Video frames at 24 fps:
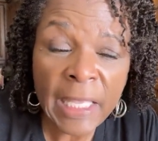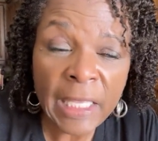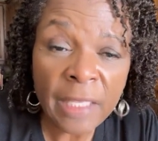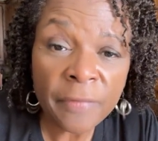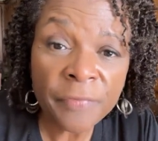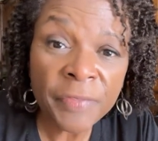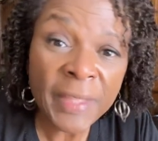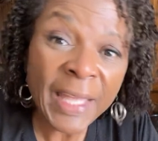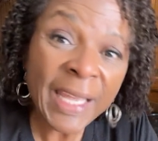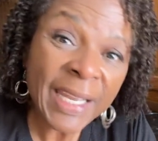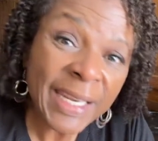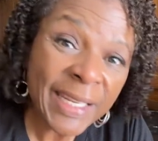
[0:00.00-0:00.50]

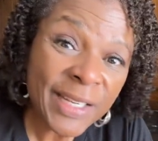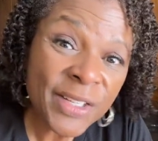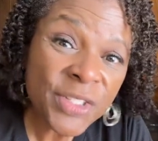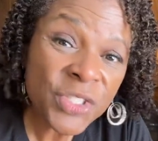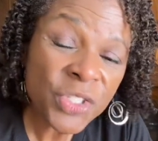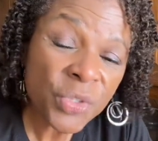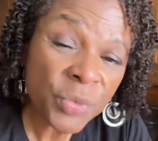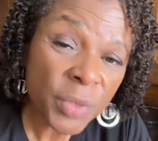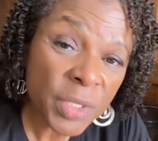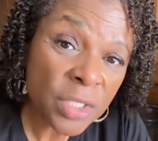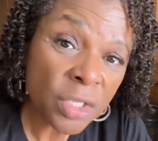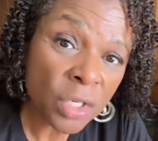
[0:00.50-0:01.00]
If that
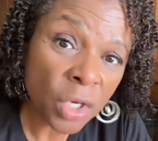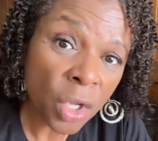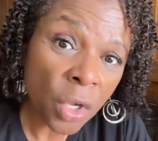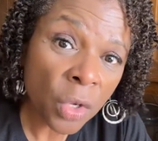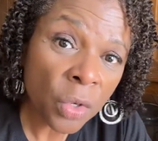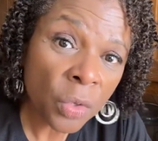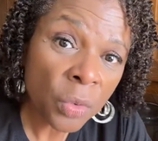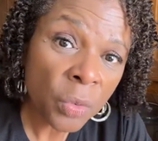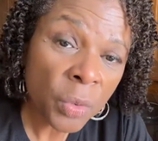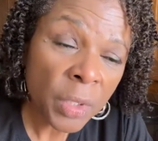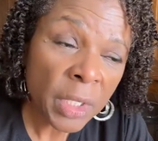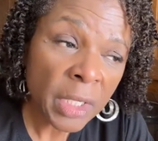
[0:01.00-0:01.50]
answer is
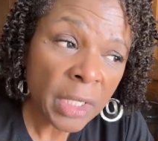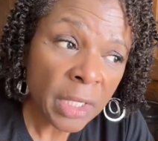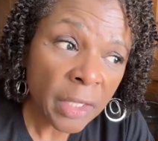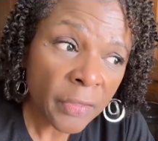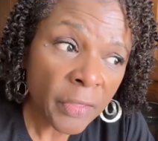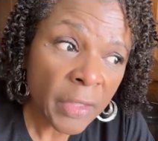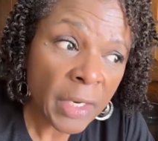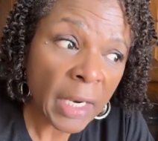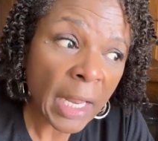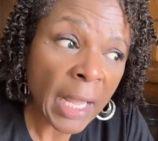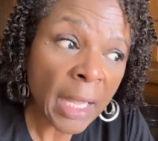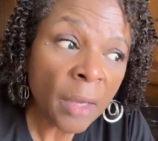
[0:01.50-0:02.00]
no,
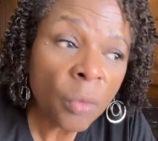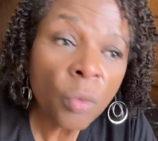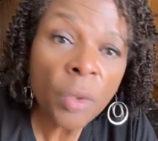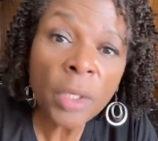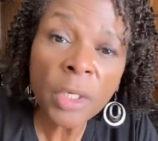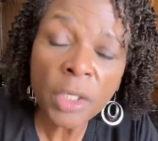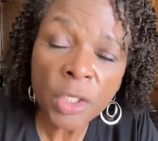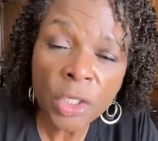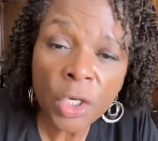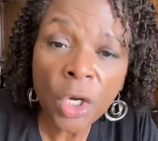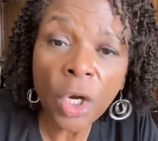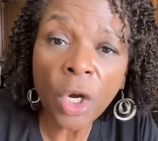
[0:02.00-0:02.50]
then I
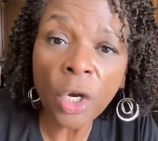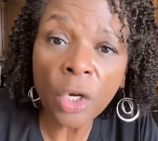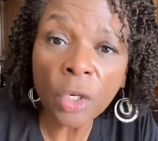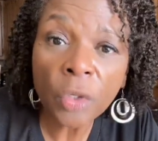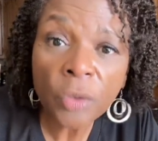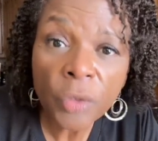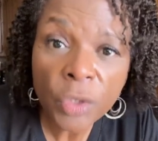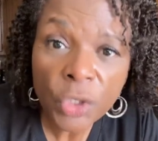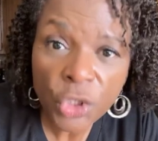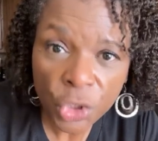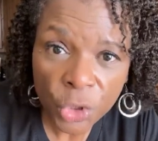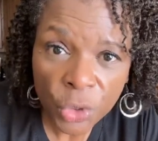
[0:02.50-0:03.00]
want to
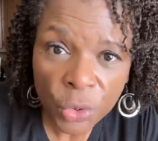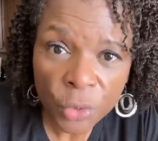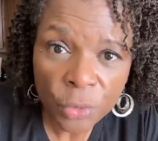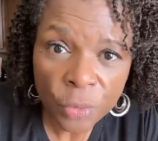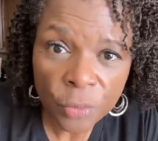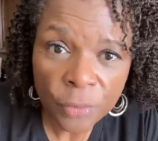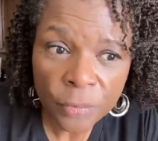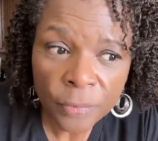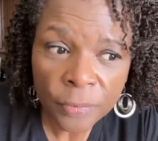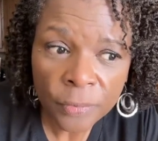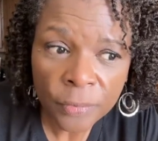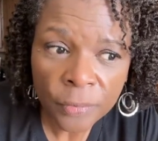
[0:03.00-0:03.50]
encourage
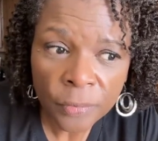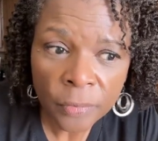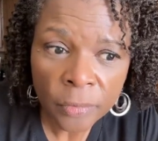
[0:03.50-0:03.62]
you.